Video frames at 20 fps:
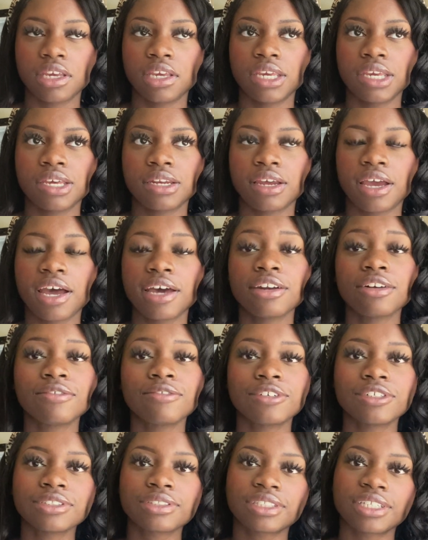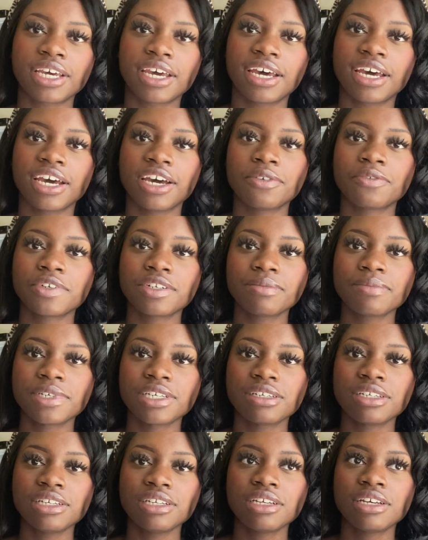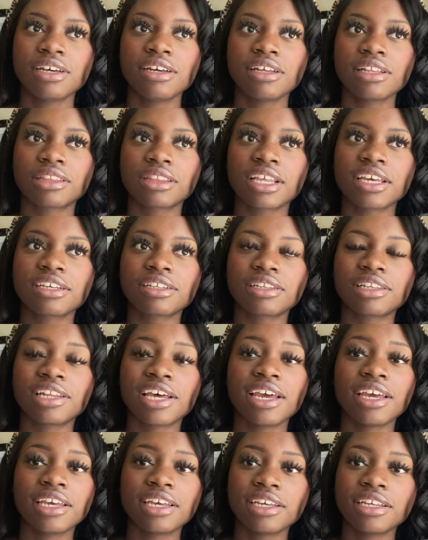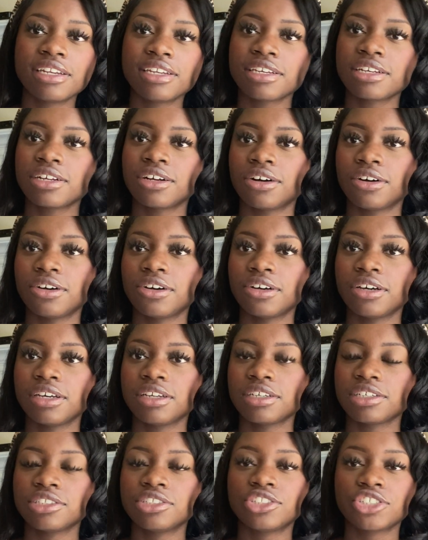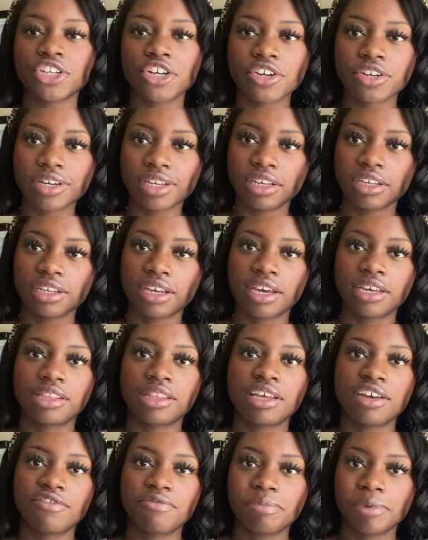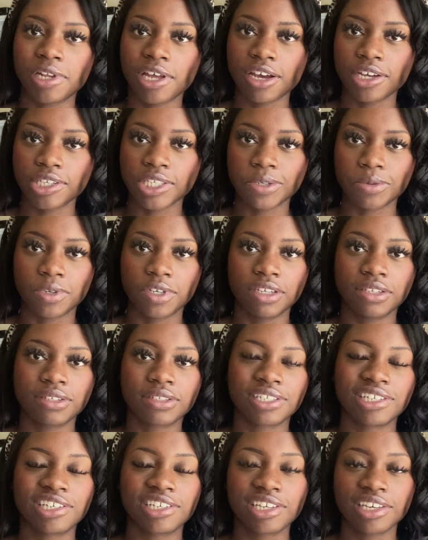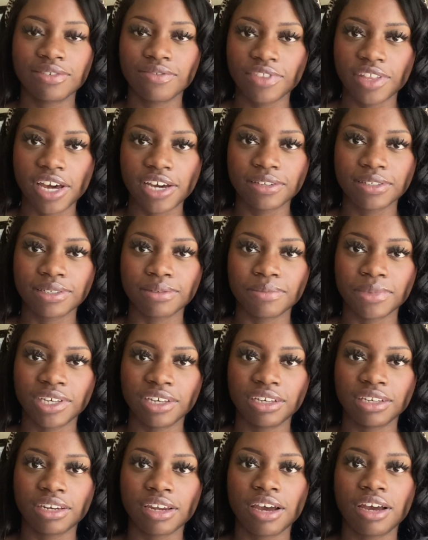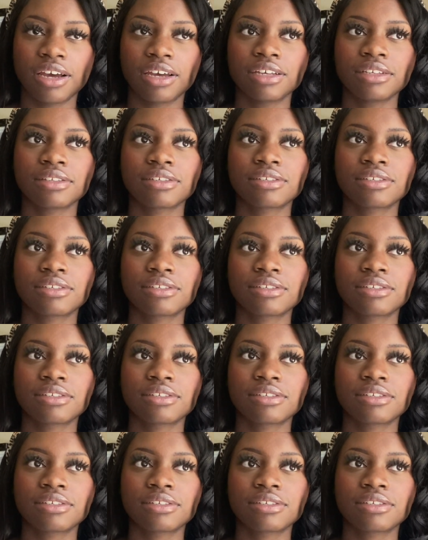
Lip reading: And I don't want that. I want to be like led on a journey. I love plot twists. Give that to me, not